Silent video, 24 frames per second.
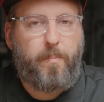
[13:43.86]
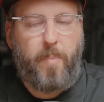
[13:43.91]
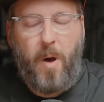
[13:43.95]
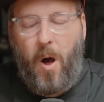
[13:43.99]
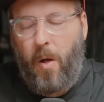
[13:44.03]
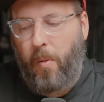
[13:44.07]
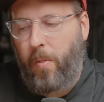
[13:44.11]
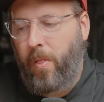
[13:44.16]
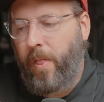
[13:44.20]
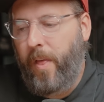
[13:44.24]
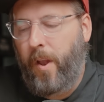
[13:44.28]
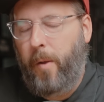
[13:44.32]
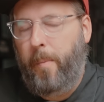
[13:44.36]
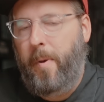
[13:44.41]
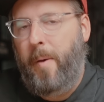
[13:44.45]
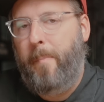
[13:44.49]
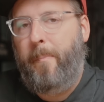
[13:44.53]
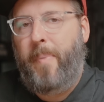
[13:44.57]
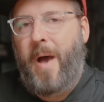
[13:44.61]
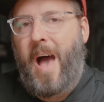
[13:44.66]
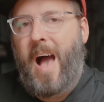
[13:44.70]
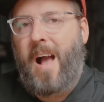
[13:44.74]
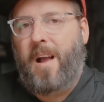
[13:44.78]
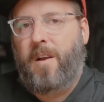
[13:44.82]
a little bit
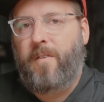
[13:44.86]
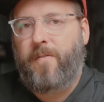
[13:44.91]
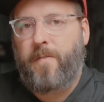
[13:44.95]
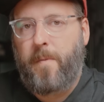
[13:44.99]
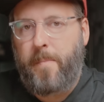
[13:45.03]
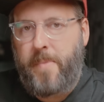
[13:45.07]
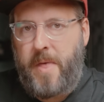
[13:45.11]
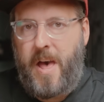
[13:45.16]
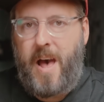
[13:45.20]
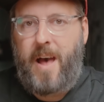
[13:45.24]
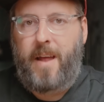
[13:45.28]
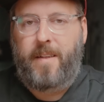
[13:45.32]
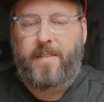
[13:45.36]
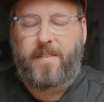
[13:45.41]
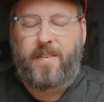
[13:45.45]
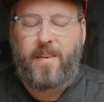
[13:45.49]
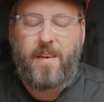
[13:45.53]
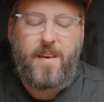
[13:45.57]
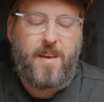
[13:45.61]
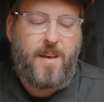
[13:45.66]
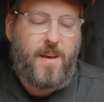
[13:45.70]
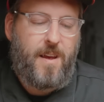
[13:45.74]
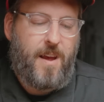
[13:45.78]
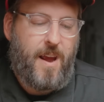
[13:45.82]
back from that
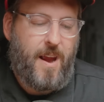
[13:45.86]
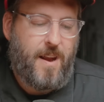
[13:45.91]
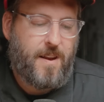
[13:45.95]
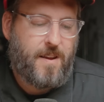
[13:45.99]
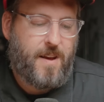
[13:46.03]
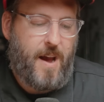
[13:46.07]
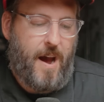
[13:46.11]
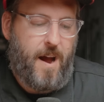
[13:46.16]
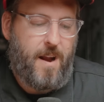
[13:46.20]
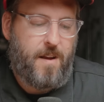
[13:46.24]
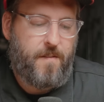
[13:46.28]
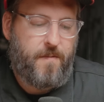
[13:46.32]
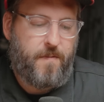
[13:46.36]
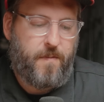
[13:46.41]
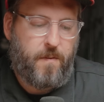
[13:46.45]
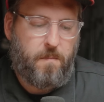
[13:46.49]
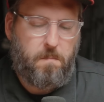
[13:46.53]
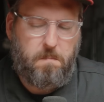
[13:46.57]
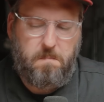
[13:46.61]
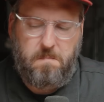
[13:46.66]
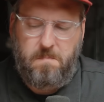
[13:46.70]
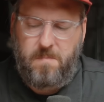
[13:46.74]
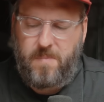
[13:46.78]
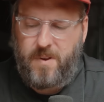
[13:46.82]
and kind of
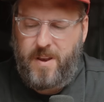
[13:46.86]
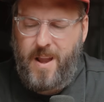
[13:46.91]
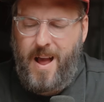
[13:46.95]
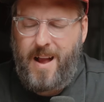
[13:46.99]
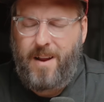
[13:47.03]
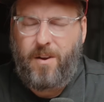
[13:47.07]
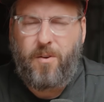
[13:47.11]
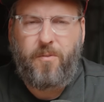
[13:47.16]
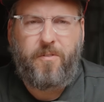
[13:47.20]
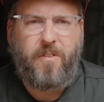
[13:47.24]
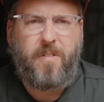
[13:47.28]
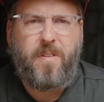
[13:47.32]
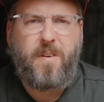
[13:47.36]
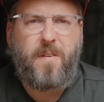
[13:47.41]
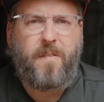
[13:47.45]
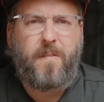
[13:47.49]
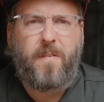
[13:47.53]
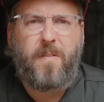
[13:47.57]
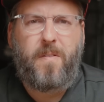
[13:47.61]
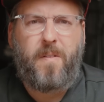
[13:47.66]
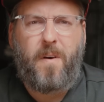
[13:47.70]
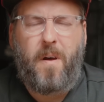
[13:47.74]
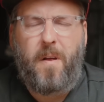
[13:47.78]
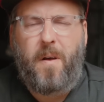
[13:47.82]
not goes on
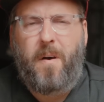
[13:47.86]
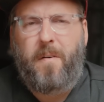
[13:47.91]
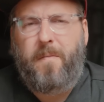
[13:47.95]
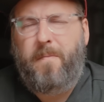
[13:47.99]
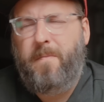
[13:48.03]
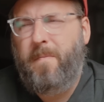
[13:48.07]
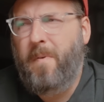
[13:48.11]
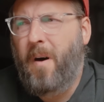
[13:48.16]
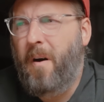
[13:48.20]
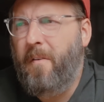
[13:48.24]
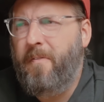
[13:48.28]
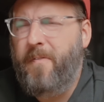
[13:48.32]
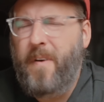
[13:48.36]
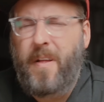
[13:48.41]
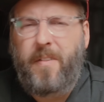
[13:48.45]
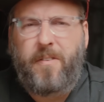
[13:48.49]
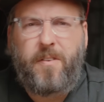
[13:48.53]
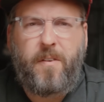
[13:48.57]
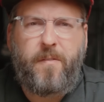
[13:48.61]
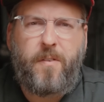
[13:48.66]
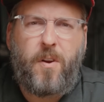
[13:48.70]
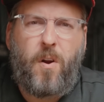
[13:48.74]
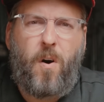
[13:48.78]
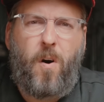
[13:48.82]
the
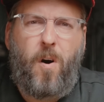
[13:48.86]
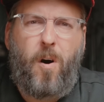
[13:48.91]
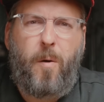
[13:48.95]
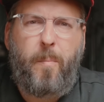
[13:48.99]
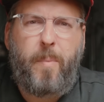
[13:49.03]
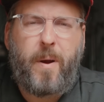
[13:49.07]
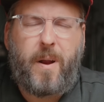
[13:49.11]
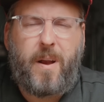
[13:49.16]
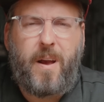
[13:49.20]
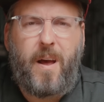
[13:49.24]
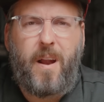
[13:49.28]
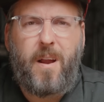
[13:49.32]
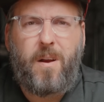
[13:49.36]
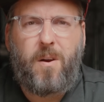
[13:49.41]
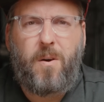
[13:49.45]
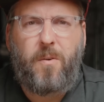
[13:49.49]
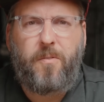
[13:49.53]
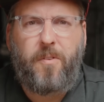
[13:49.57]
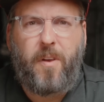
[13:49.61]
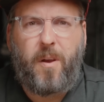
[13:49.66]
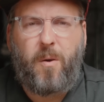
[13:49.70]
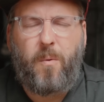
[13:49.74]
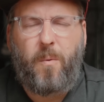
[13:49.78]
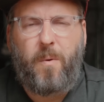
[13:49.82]
offensive at all, but kind of
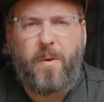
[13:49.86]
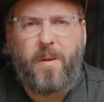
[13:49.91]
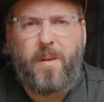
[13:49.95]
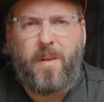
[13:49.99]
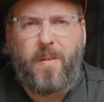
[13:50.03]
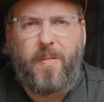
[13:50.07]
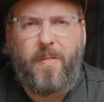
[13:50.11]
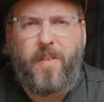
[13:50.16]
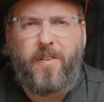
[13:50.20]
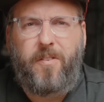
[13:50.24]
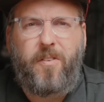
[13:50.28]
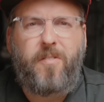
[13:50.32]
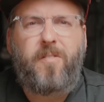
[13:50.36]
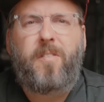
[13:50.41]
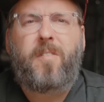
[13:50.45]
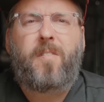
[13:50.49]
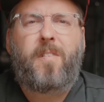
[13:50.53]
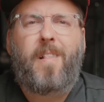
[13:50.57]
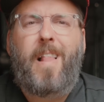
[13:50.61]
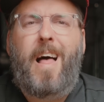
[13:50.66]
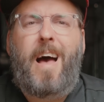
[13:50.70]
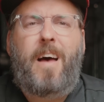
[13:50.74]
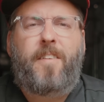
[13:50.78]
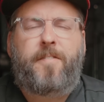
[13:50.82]
goes like, this is his
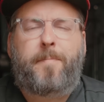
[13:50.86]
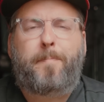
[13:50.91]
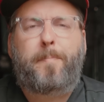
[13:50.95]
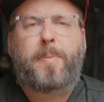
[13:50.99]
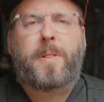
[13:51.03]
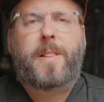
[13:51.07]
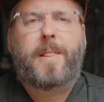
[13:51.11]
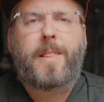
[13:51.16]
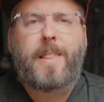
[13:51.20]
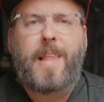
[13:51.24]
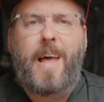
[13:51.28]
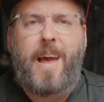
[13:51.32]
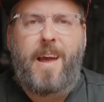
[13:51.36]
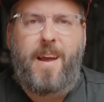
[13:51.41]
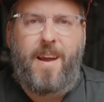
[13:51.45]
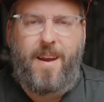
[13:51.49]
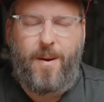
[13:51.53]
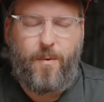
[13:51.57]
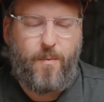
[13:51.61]
last play,